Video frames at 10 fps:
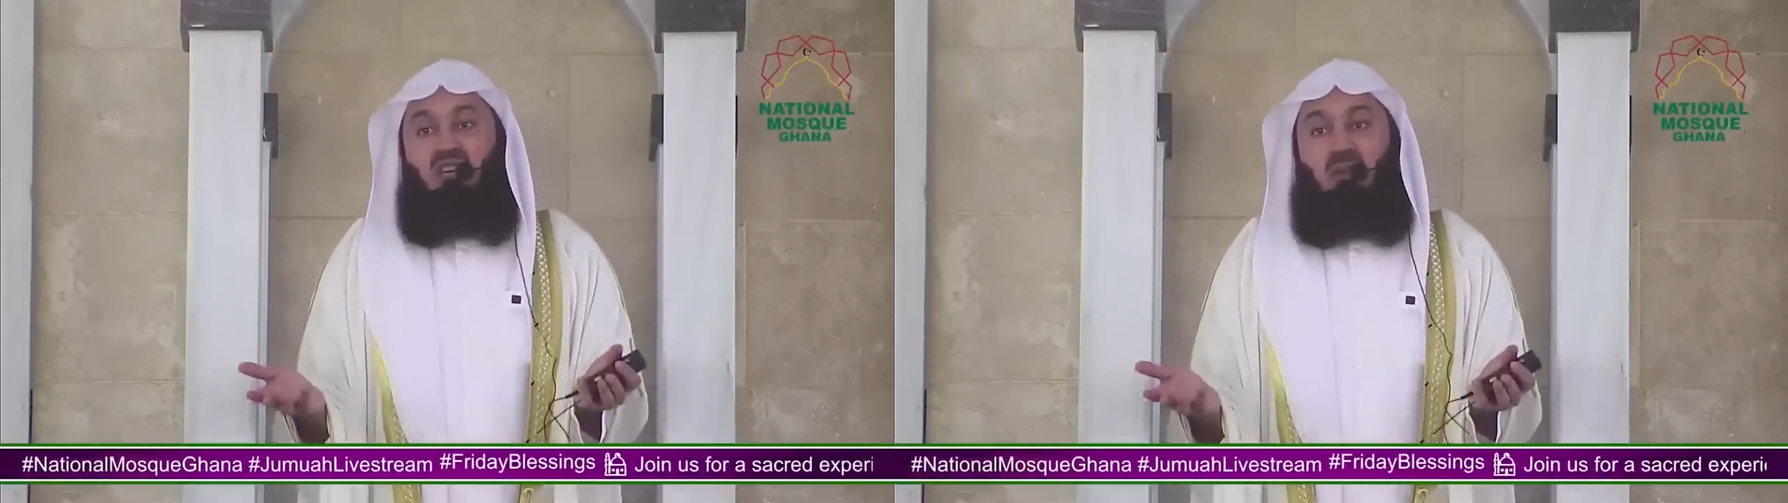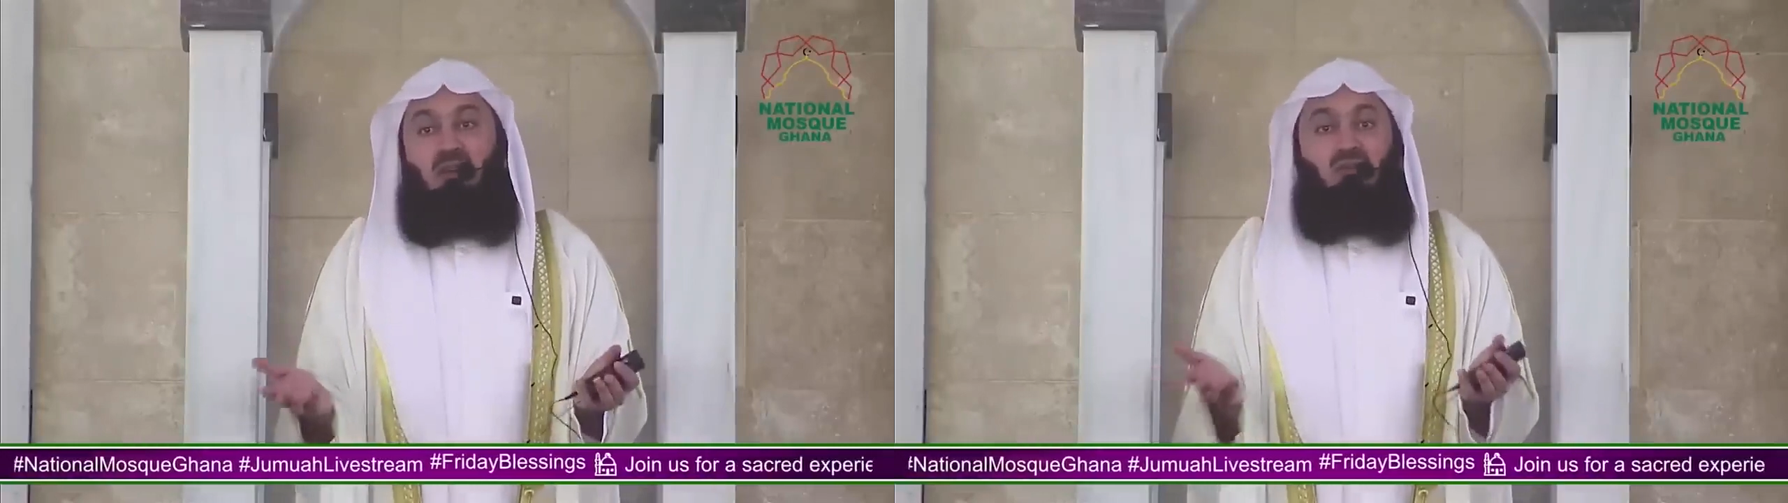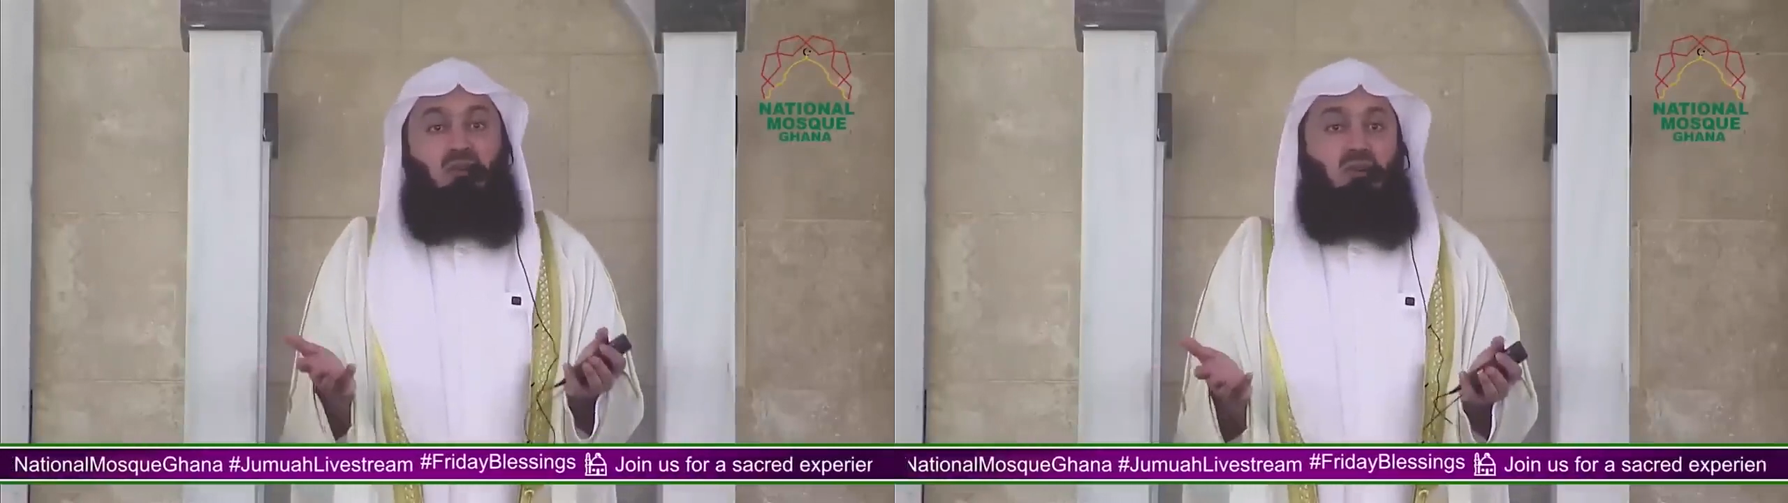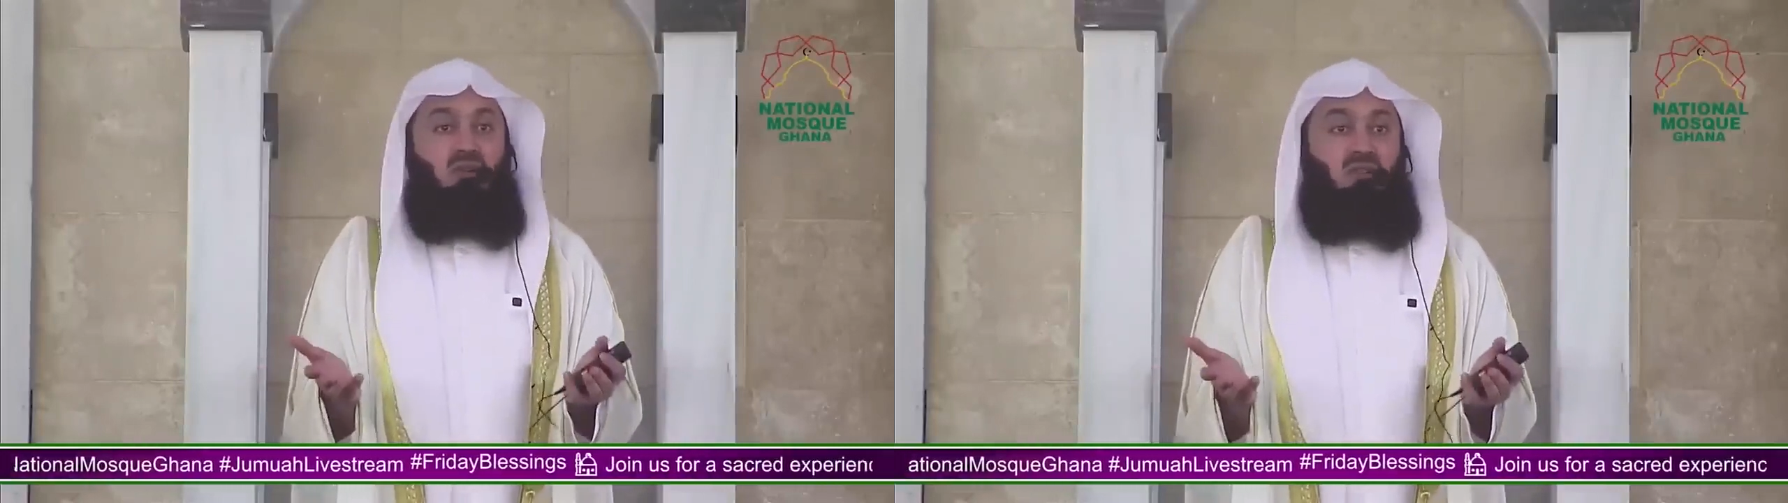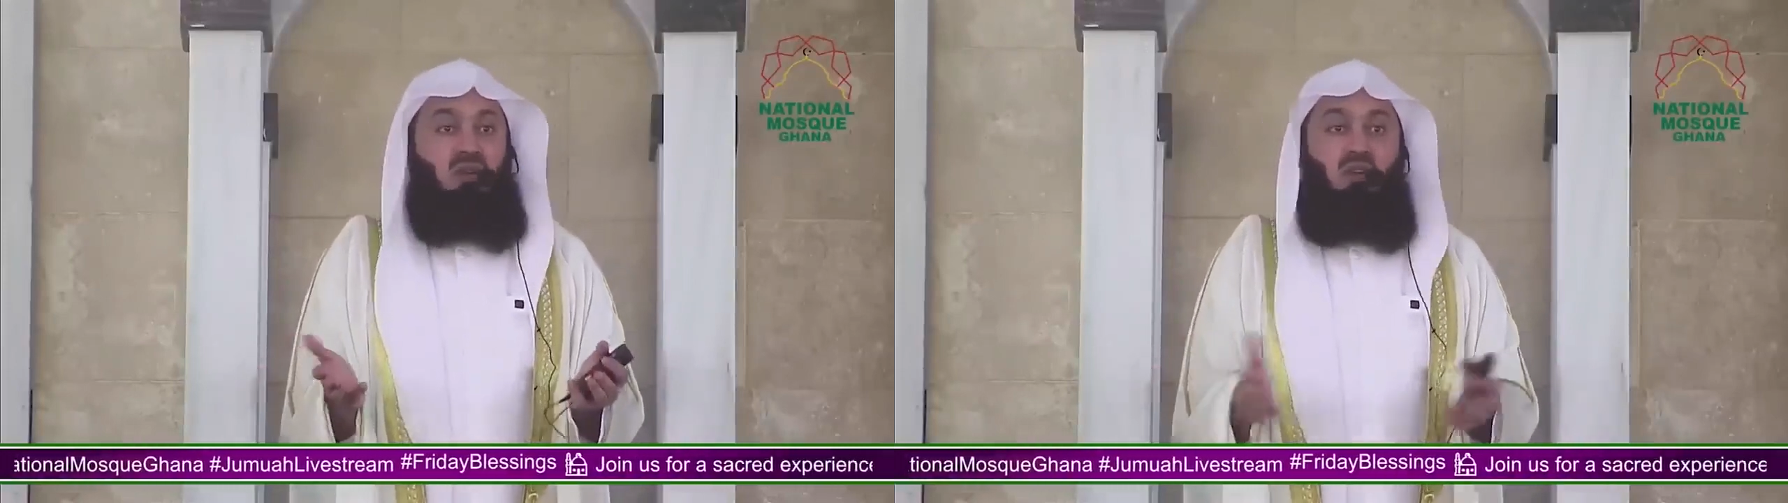are talking about
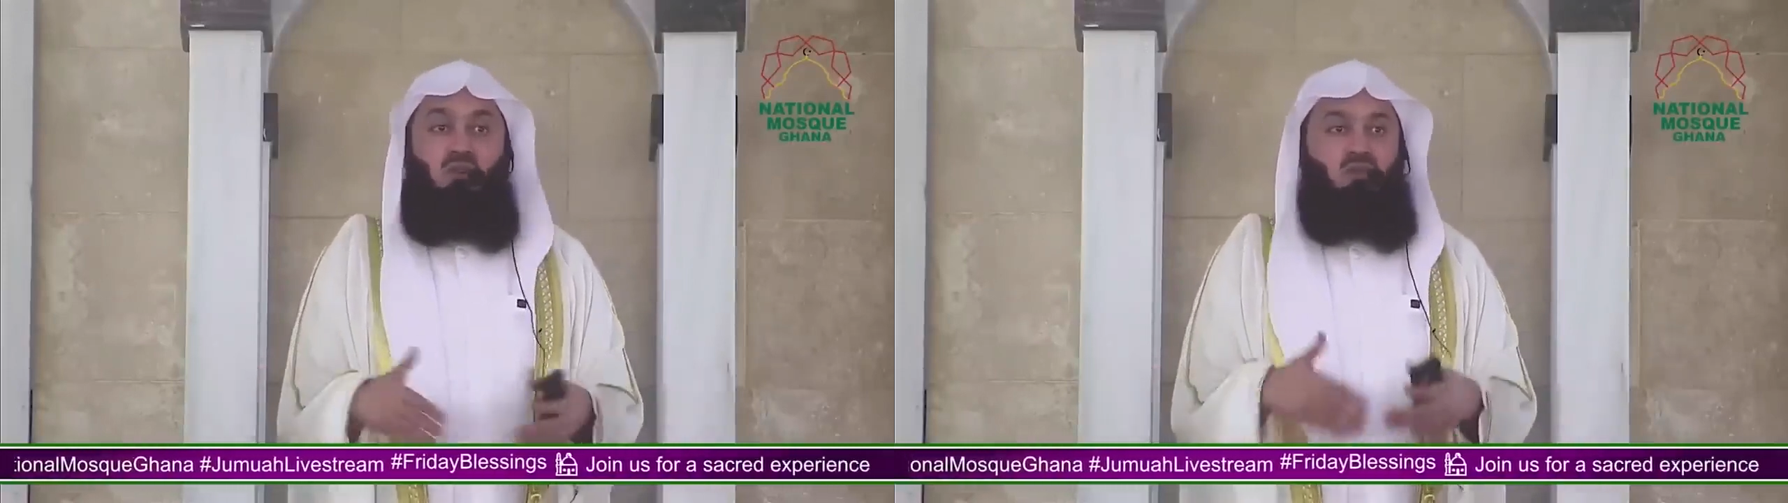those